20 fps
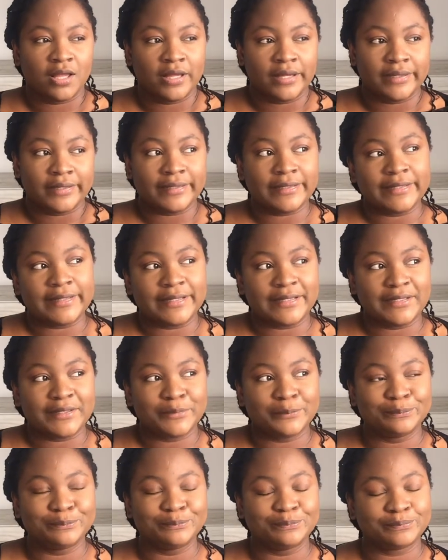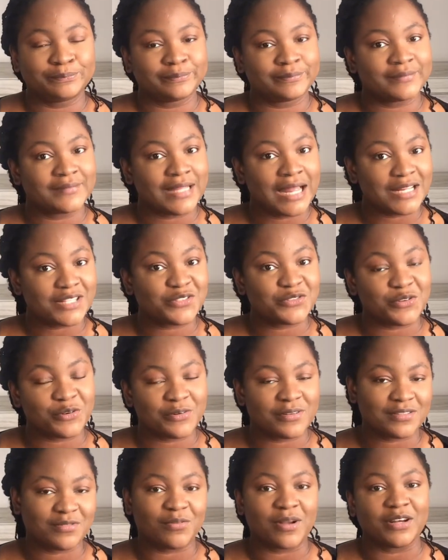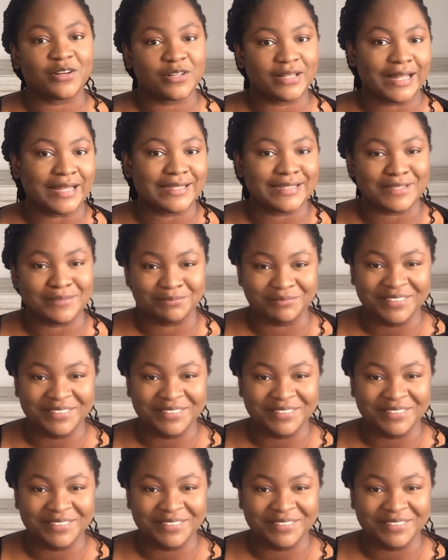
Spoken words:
that story is for another day.